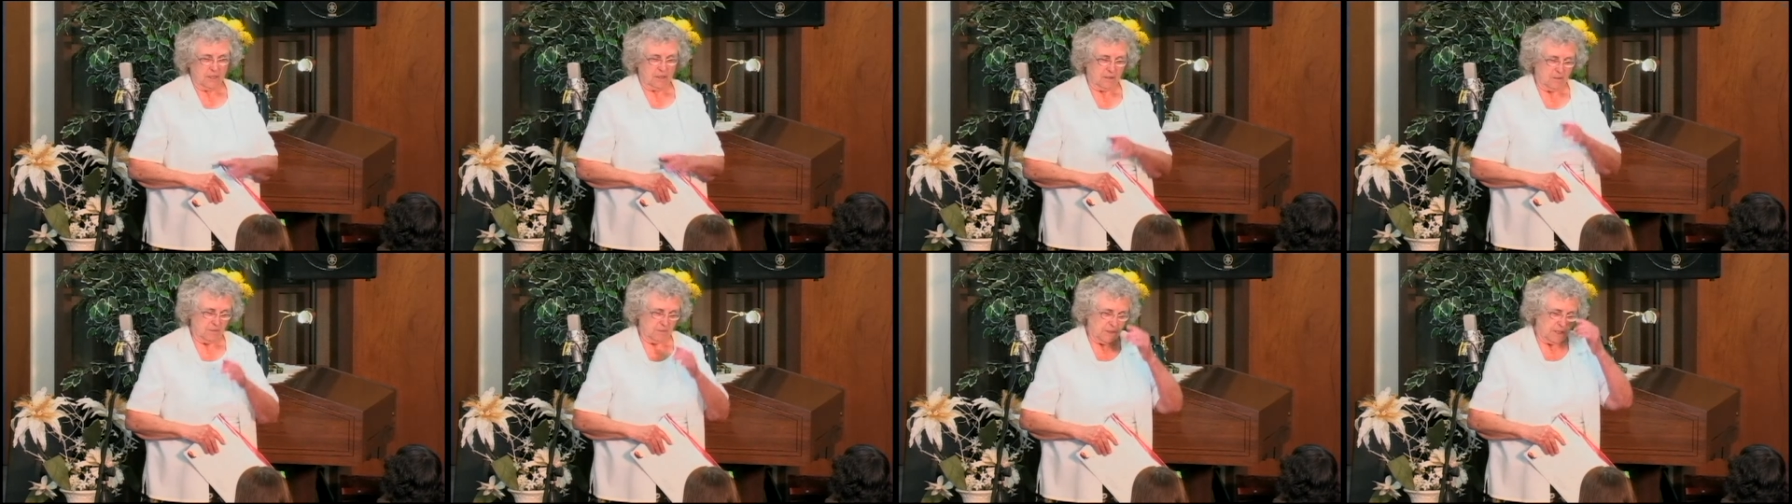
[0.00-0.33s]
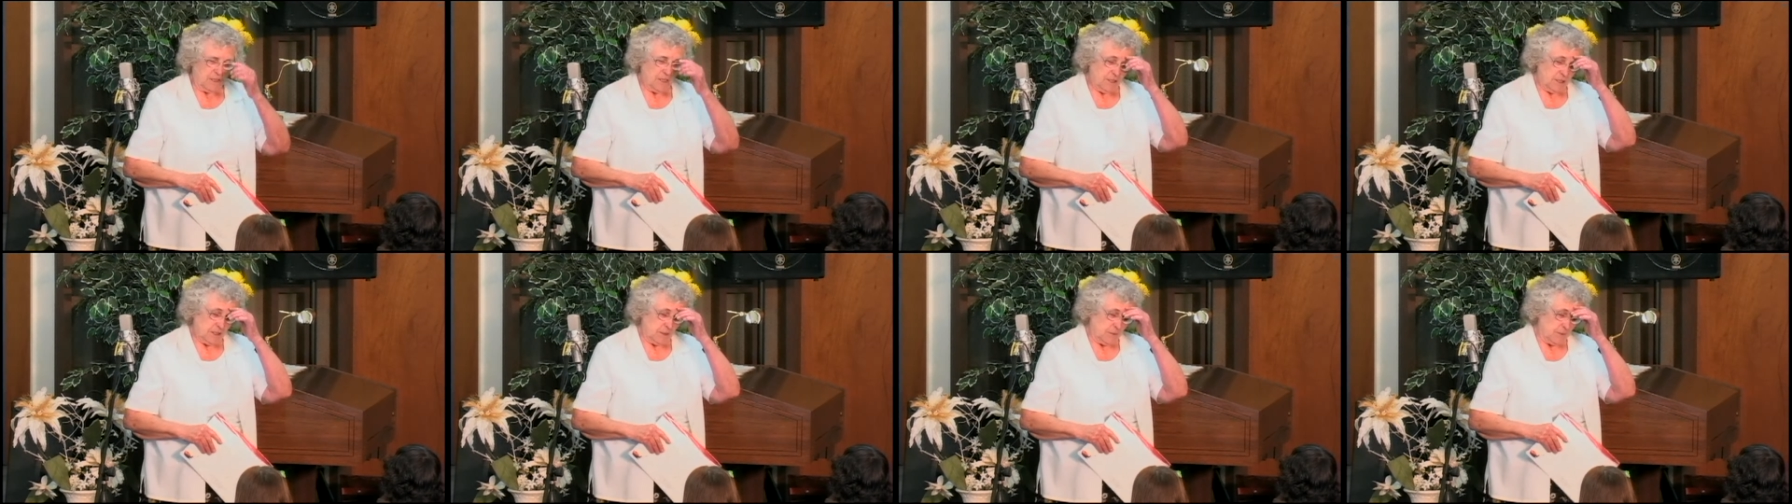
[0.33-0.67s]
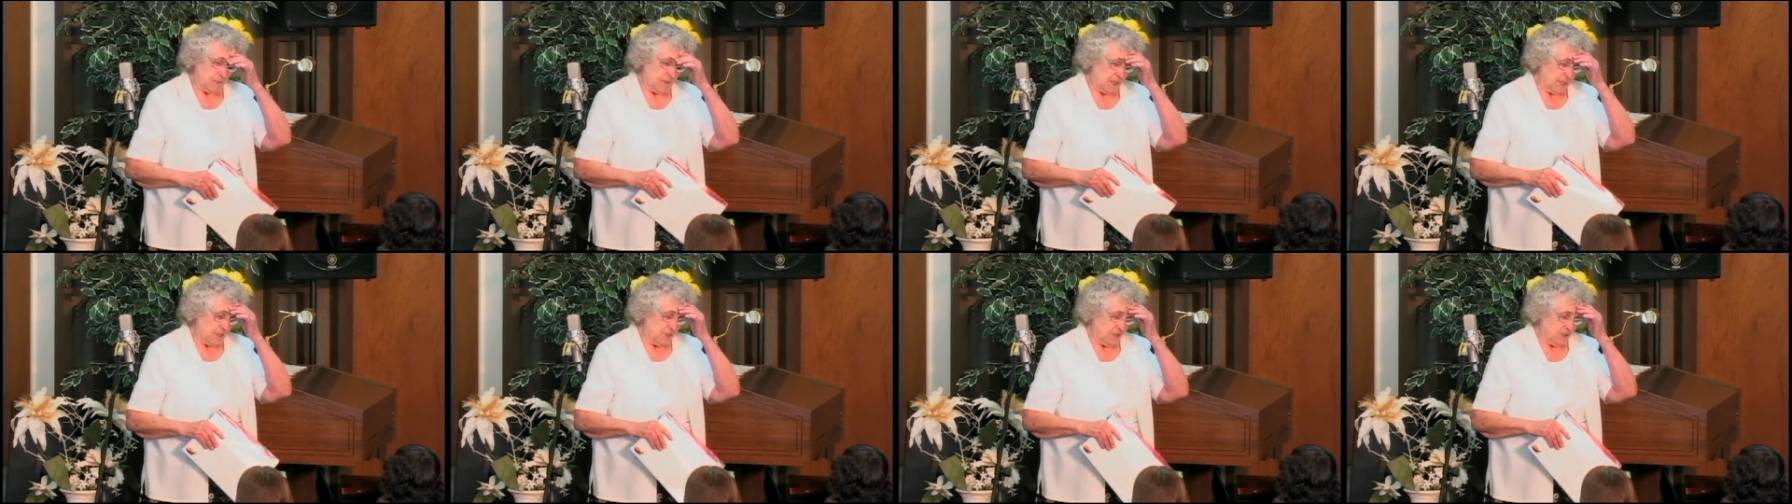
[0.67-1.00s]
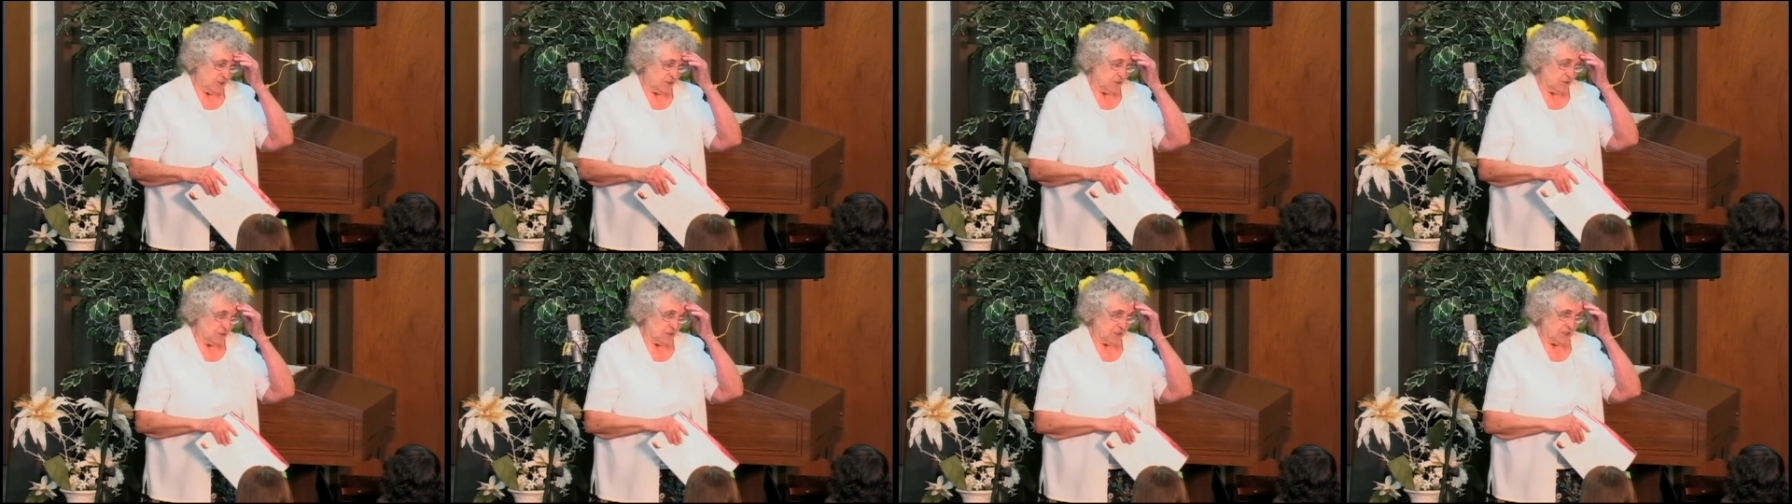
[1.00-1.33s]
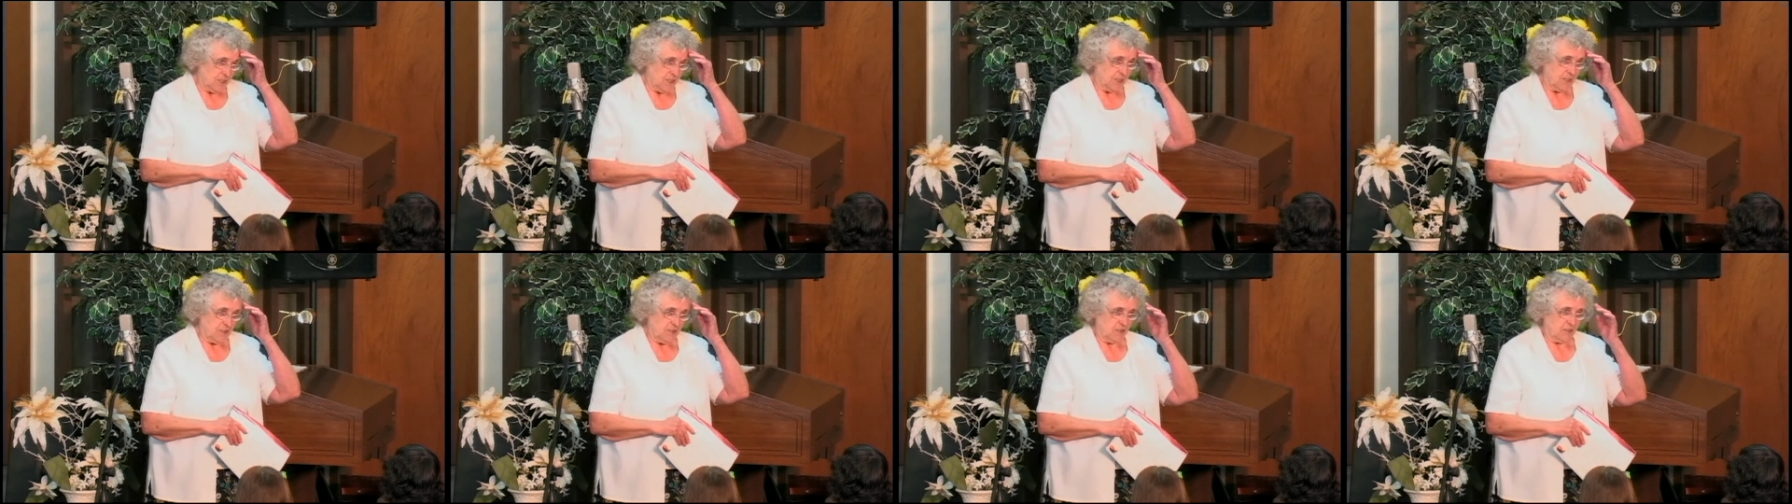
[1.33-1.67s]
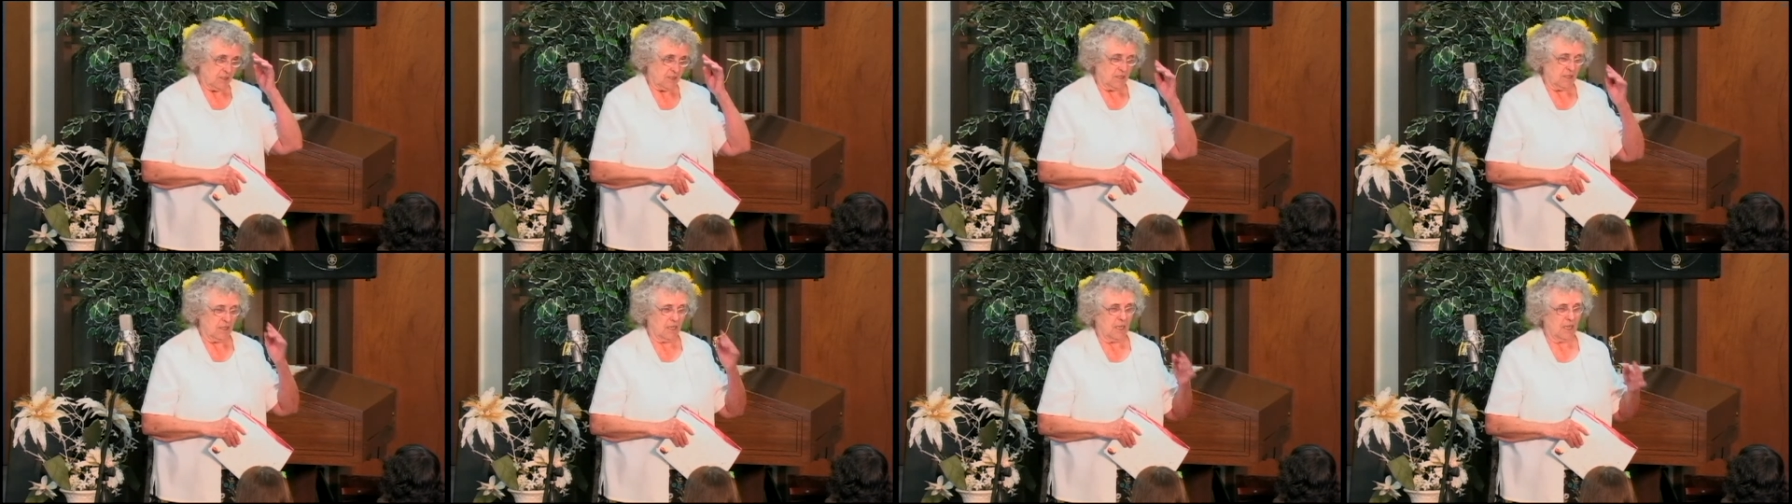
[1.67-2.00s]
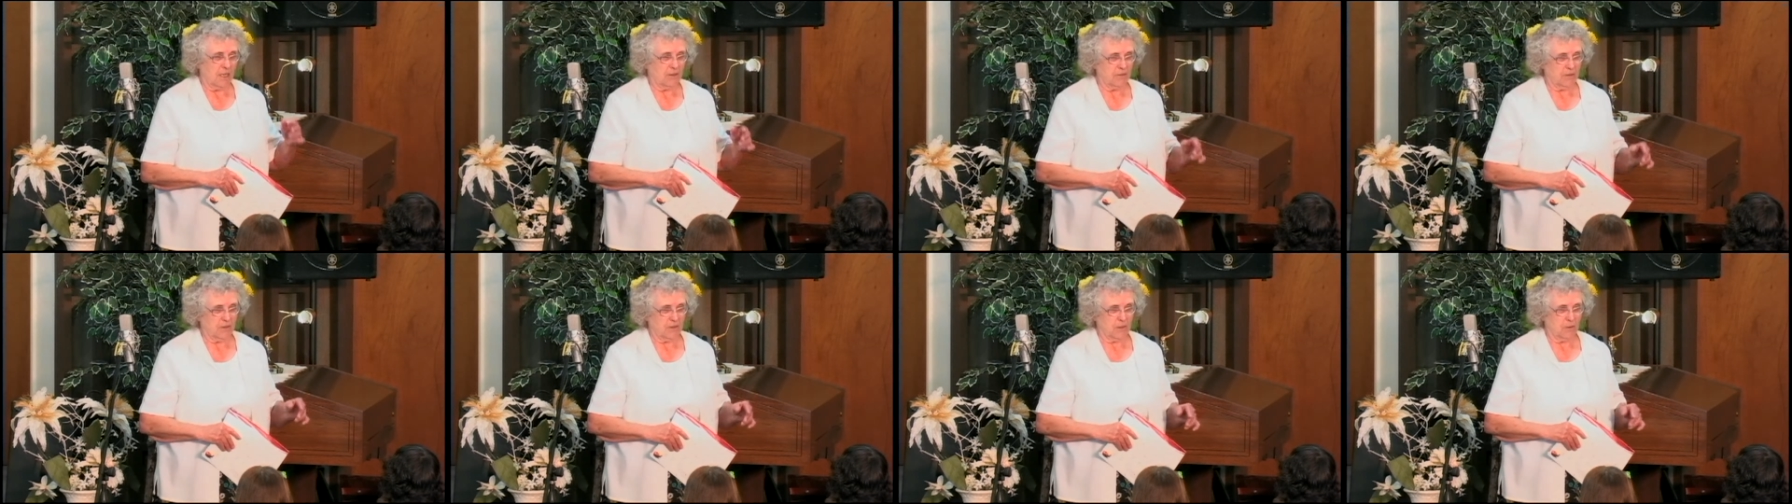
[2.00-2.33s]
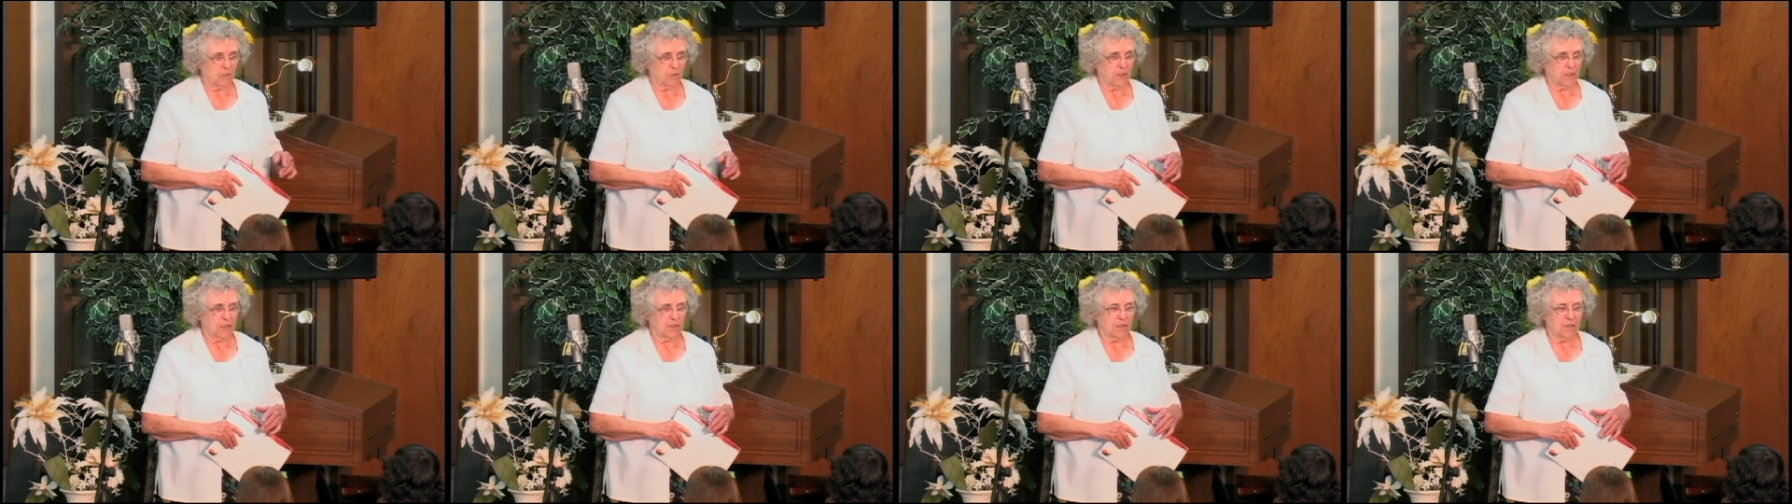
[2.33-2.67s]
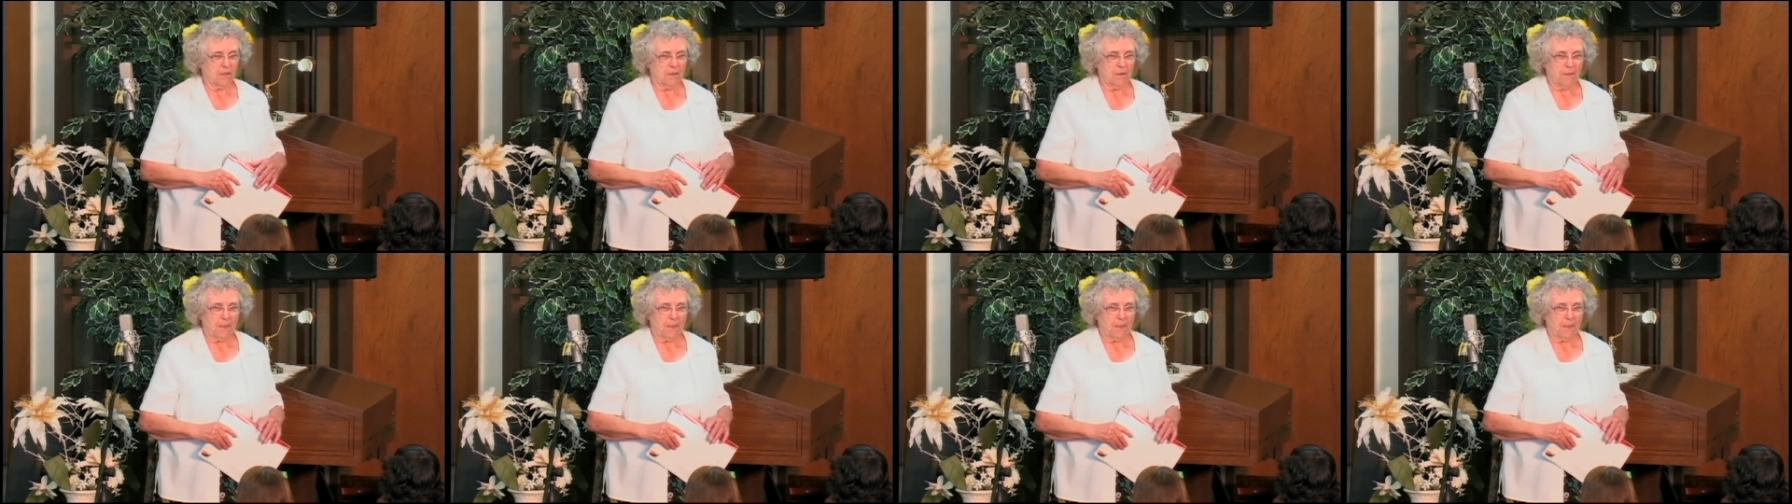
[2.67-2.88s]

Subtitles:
My husband and I used to go in Texas a lot in the winter.